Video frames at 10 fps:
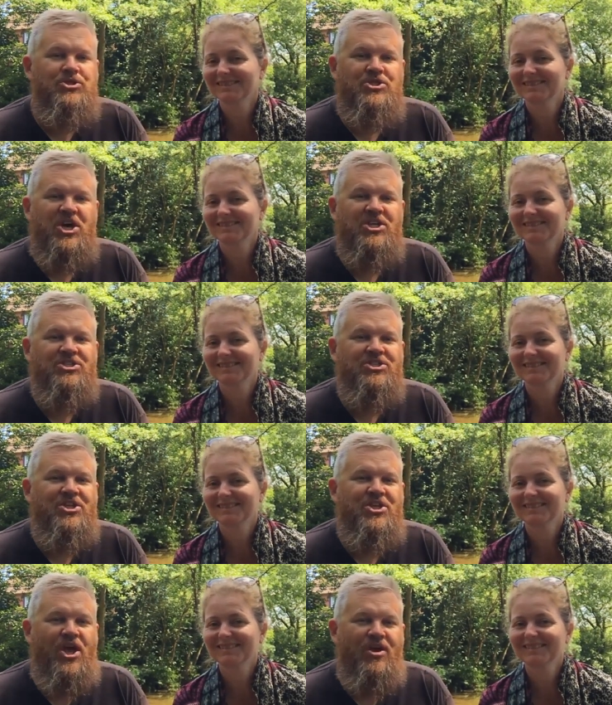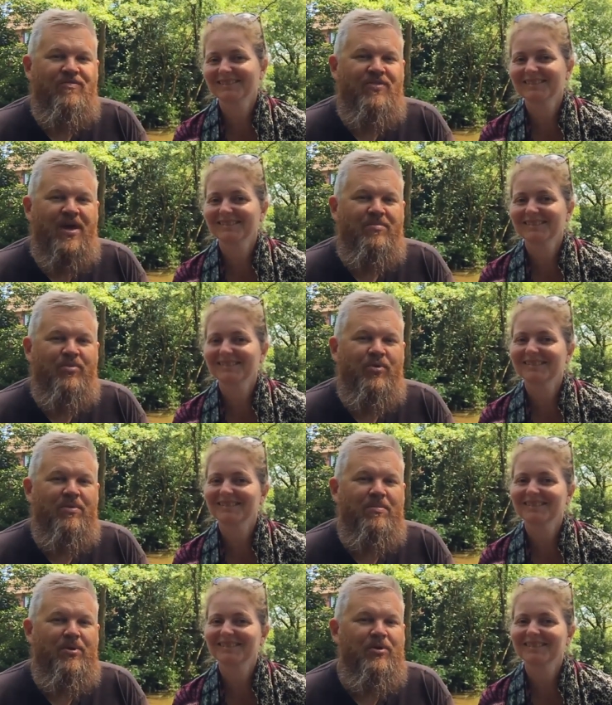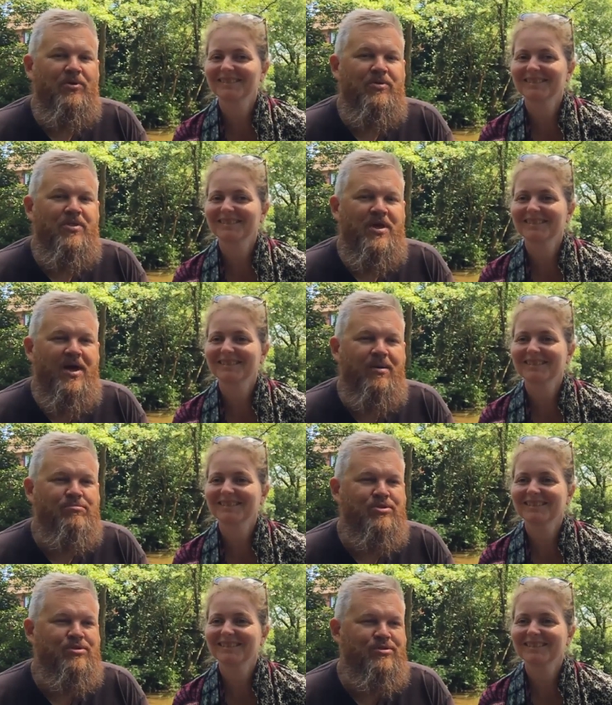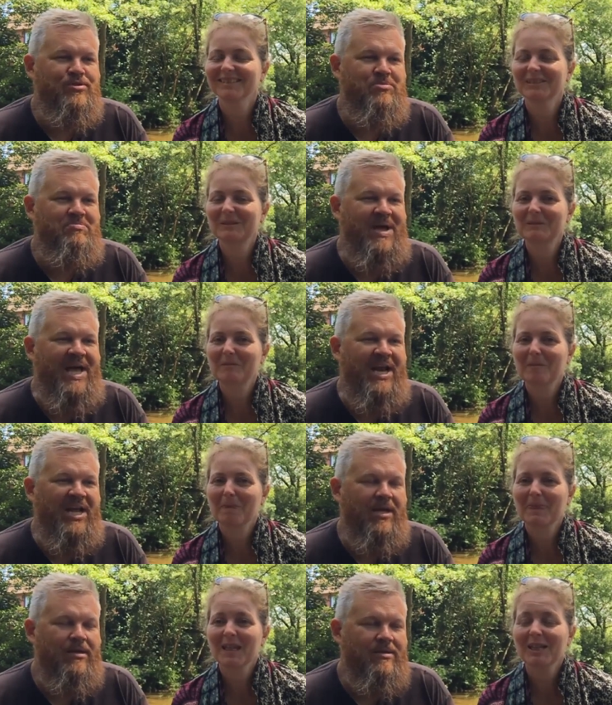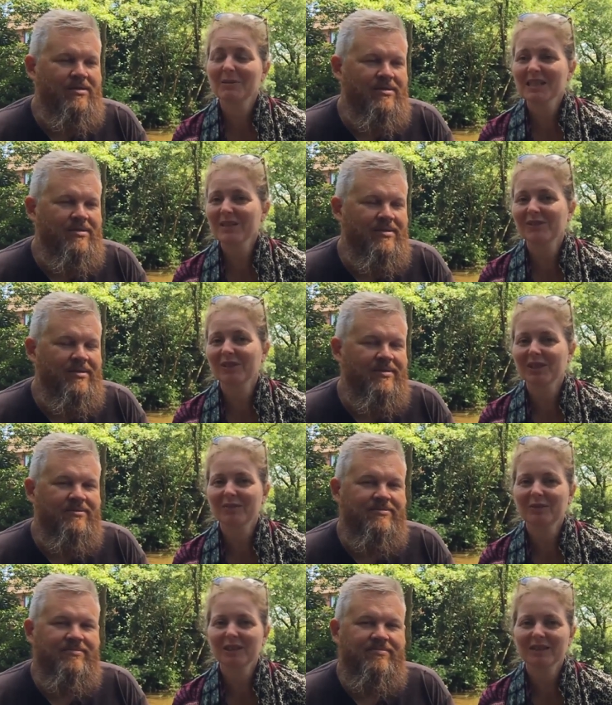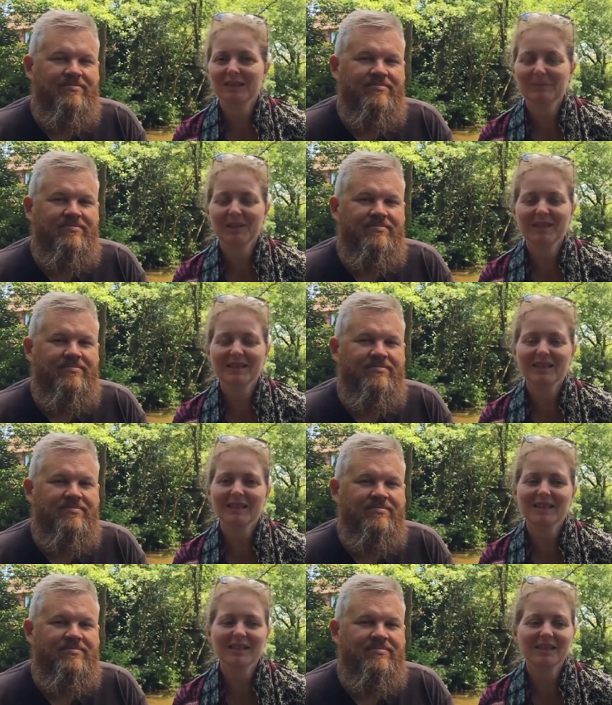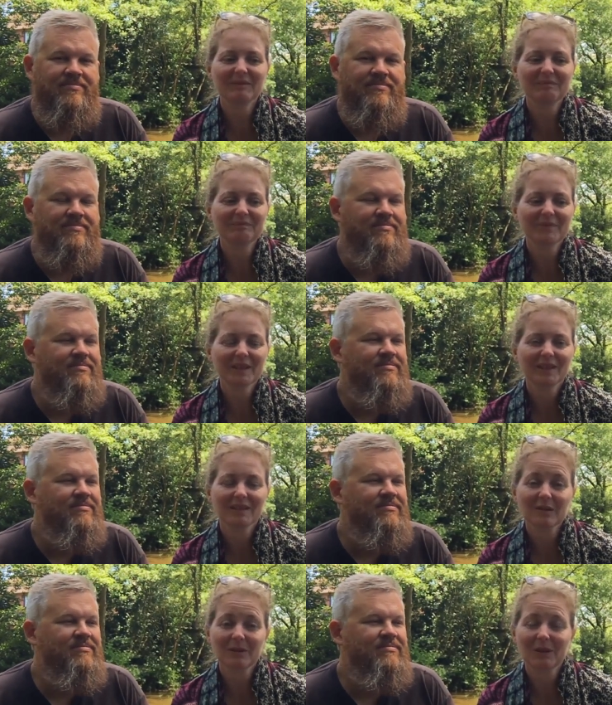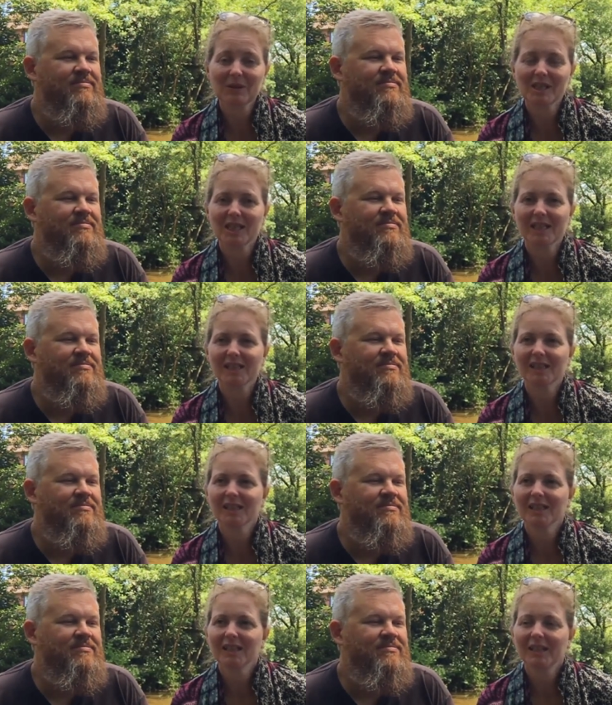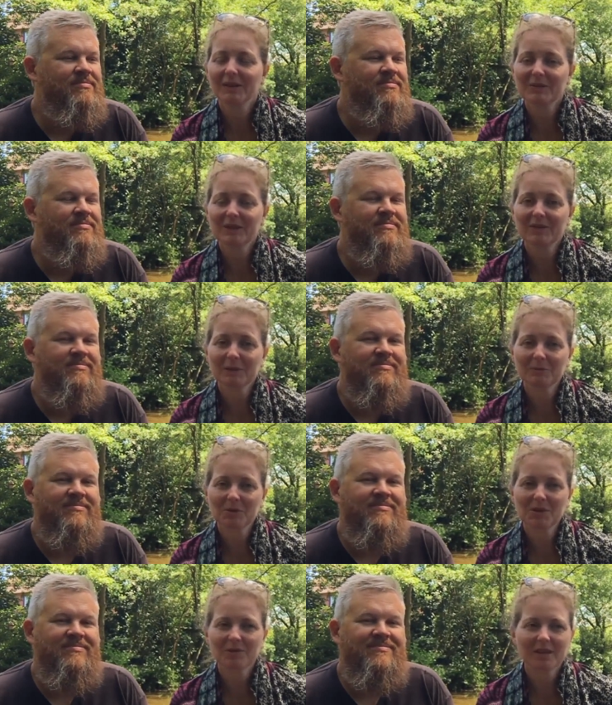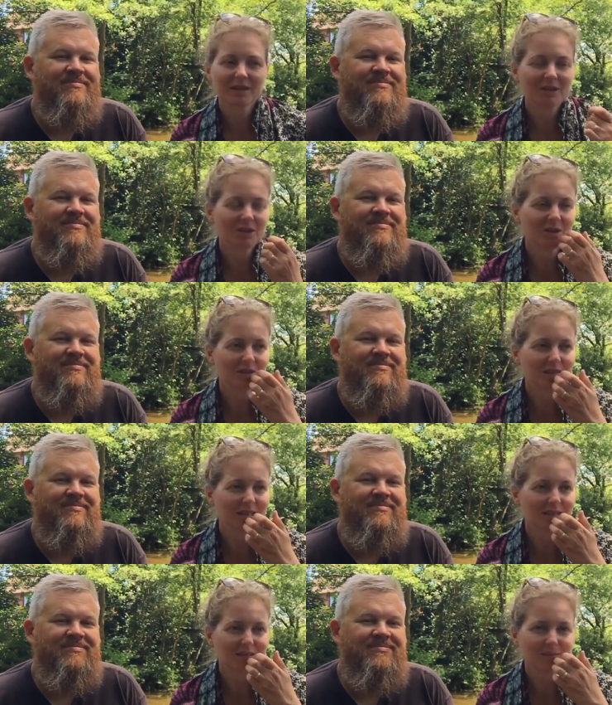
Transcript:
Speaker 1: Just gave that poor bird the absolute panic.
Speaker 2: He wasn't even looking for birds because he's it's quite hot today, and I was giving him water at the locks,